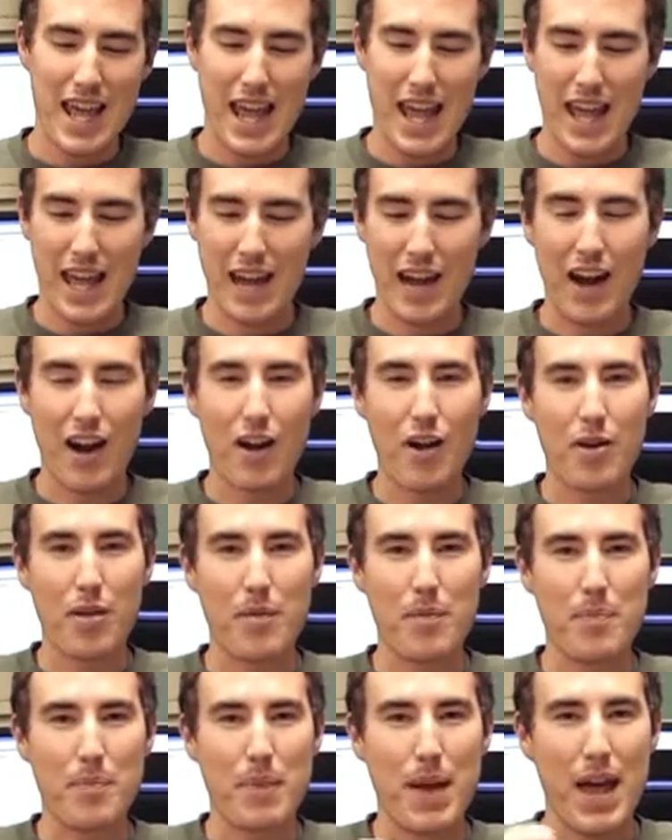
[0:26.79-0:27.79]
And our
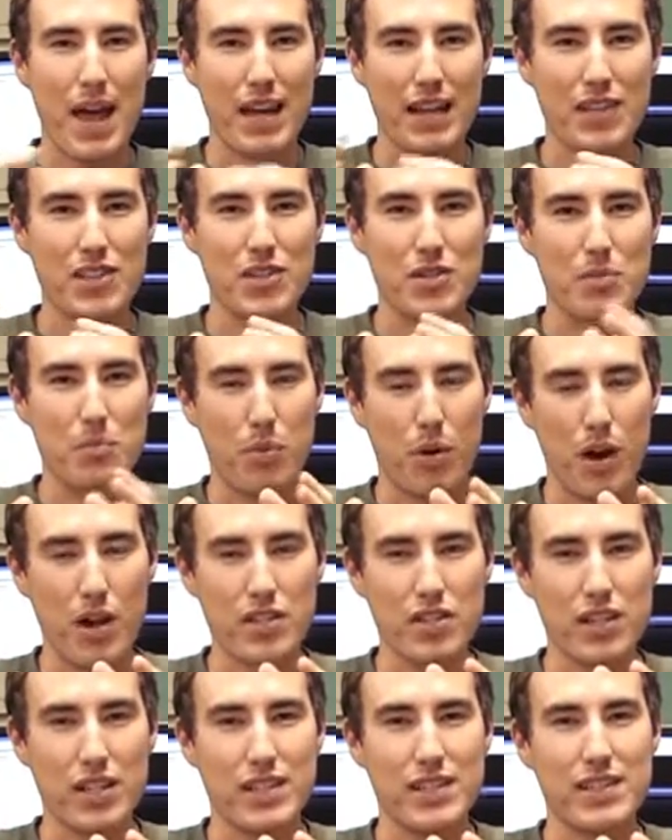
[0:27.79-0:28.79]
package and
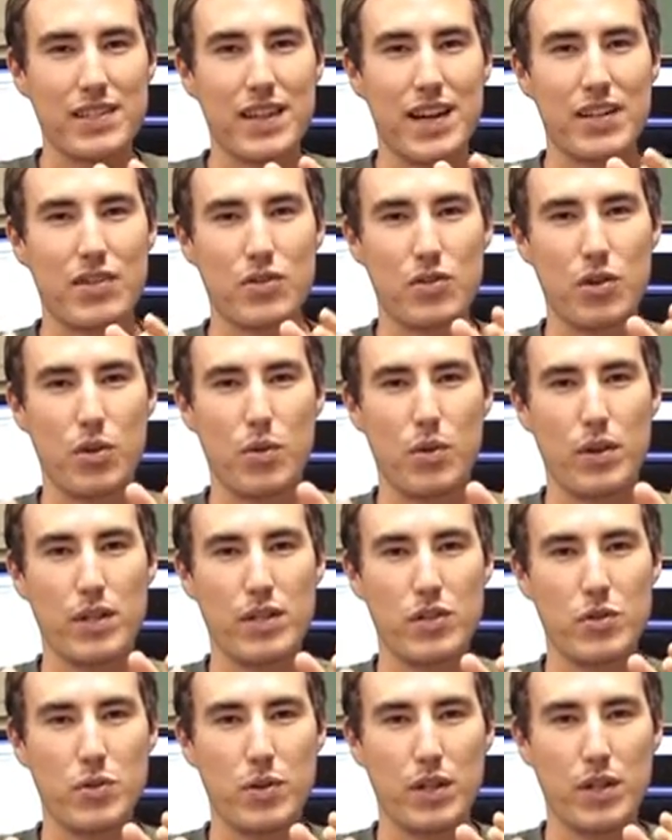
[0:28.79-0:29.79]
project is actually going
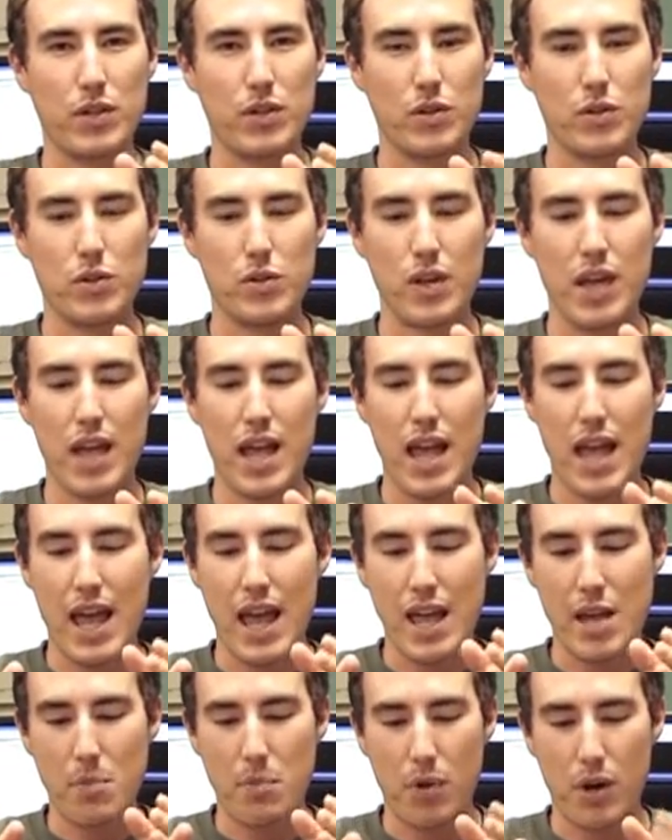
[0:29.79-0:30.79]
to include
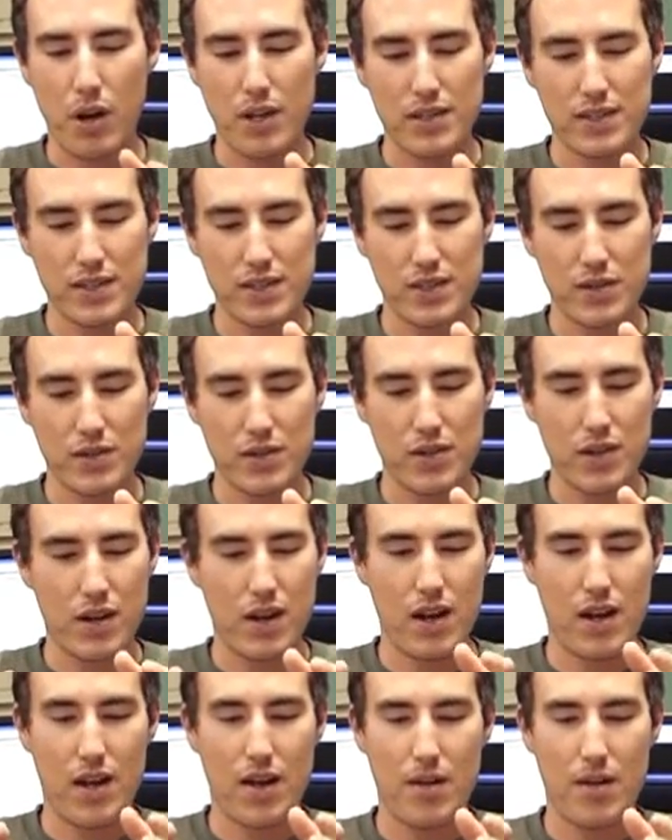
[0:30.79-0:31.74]
a processor.